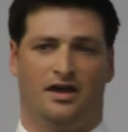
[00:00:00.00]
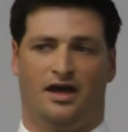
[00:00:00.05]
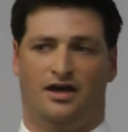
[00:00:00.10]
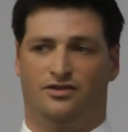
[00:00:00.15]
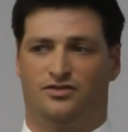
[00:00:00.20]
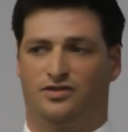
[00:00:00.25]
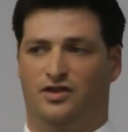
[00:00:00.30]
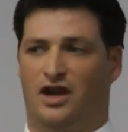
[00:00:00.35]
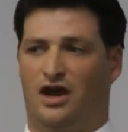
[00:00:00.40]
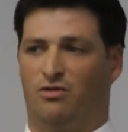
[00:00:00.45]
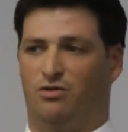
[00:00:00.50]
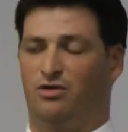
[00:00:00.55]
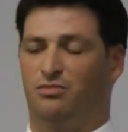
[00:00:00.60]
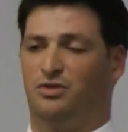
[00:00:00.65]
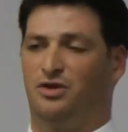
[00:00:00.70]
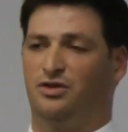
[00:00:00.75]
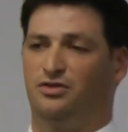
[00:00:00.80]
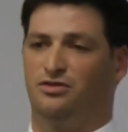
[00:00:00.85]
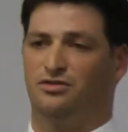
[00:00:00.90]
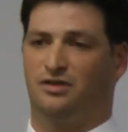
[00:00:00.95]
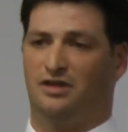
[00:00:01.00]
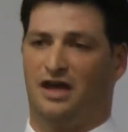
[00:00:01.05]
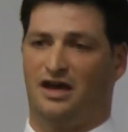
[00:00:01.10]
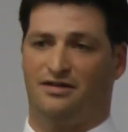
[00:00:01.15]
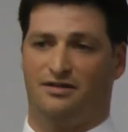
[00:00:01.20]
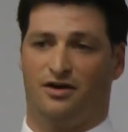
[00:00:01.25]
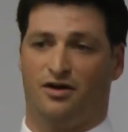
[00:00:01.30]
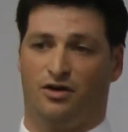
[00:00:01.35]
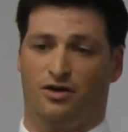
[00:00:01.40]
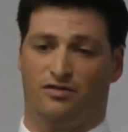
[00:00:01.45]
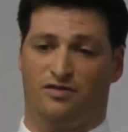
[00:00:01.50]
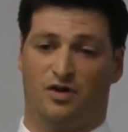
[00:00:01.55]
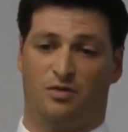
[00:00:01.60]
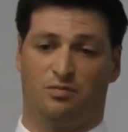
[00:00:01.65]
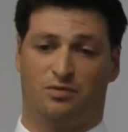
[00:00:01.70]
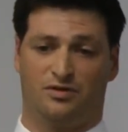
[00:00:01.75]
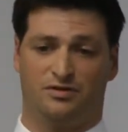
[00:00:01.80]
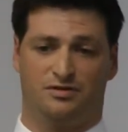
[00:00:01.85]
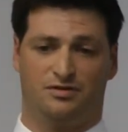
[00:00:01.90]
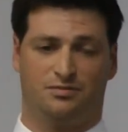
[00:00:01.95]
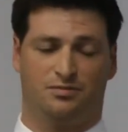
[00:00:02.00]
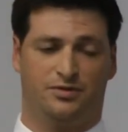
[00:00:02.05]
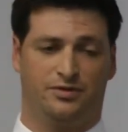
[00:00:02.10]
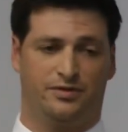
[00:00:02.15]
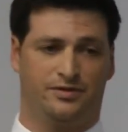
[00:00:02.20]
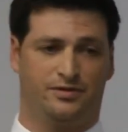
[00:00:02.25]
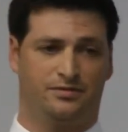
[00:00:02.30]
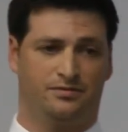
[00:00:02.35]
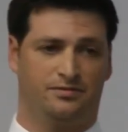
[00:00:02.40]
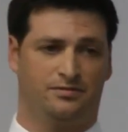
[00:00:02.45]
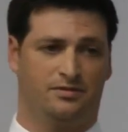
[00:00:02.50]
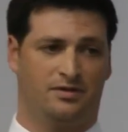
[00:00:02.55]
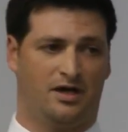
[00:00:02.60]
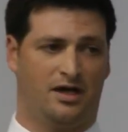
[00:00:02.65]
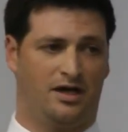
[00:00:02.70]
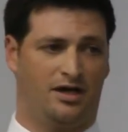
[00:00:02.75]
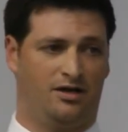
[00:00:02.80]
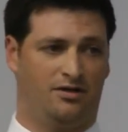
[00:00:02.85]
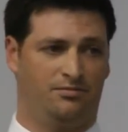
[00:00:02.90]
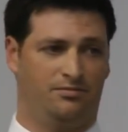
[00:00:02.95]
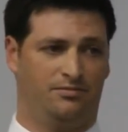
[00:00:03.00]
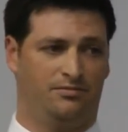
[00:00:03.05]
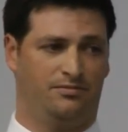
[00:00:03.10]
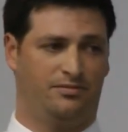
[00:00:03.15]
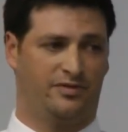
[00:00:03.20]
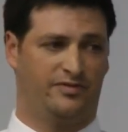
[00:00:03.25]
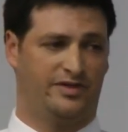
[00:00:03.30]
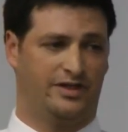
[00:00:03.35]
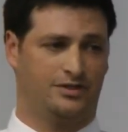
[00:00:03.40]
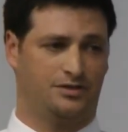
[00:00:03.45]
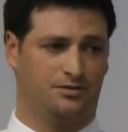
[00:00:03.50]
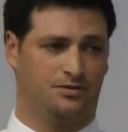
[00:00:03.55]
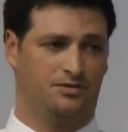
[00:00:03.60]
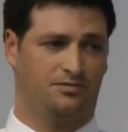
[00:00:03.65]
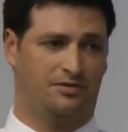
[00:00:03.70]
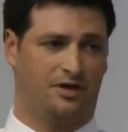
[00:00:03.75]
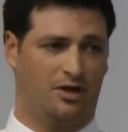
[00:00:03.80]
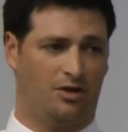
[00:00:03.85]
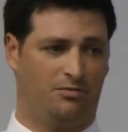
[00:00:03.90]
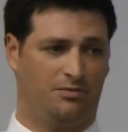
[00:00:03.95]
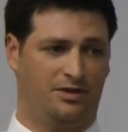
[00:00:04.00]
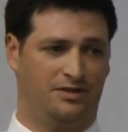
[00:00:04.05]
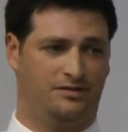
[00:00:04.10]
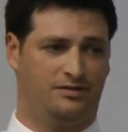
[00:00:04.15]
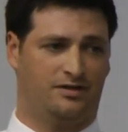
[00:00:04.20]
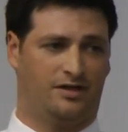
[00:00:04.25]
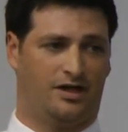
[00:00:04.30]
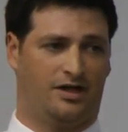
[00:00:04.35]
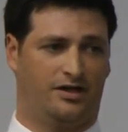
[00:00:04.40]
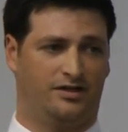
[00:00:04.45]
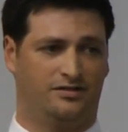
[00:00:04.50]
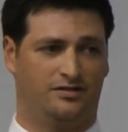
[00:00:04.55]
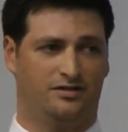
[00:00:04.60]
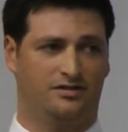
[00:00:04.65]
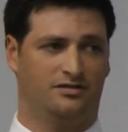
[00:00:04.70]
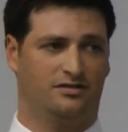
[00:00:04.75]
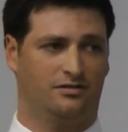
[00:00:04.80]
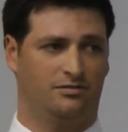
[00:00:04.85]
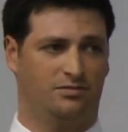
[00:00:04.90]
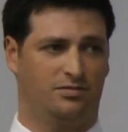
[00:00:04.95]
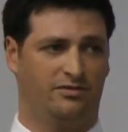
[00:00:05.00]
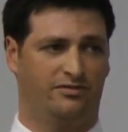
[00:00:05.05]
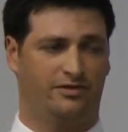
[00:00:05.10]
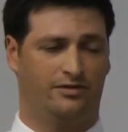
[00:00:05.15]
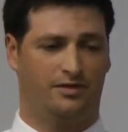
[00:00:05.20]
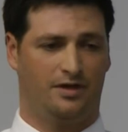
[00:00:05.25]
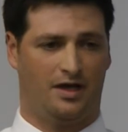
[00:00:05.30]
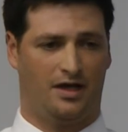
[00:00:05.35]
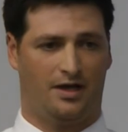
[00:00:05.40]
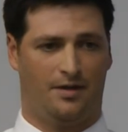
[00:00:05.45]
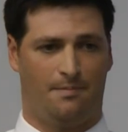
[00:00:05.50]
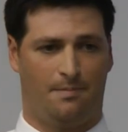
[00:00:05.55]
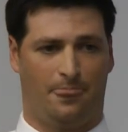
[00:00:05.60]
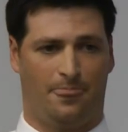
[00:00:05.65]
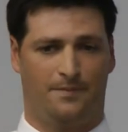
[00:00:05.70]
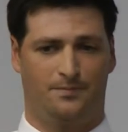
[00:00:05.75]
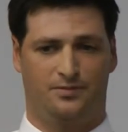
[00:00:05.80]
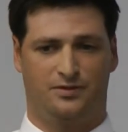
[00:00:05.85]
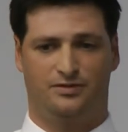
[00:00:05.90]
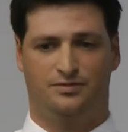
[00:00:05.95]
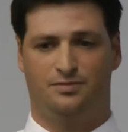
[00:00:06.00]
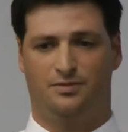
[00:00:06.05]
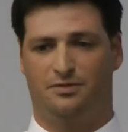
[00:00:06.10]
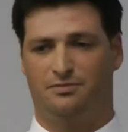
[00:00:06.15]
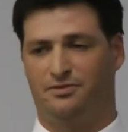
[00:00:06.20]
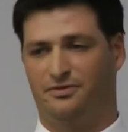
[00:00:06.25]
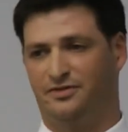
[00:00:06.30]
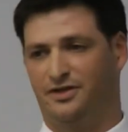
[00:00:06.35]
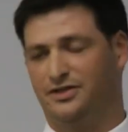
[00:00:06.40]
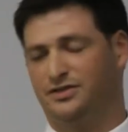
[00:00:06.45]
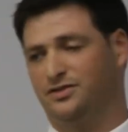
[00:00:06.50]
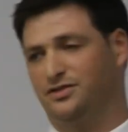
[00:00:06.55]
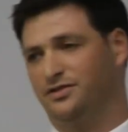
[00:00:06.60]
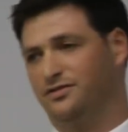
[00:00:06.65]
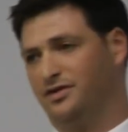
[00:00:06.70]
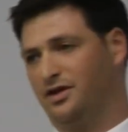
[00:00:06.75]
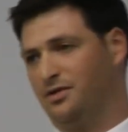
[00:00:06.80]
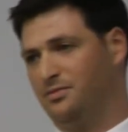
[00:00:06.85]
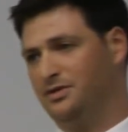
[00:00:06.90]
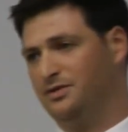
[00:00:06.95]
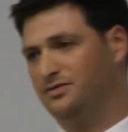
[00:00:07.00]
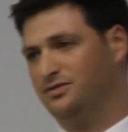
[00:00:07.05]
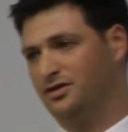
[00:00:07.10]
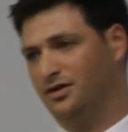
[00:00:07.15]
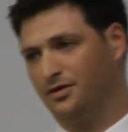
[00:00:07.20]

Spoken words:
and so now we've been using that at all of our principal professional developments and our assistant principal professional developments.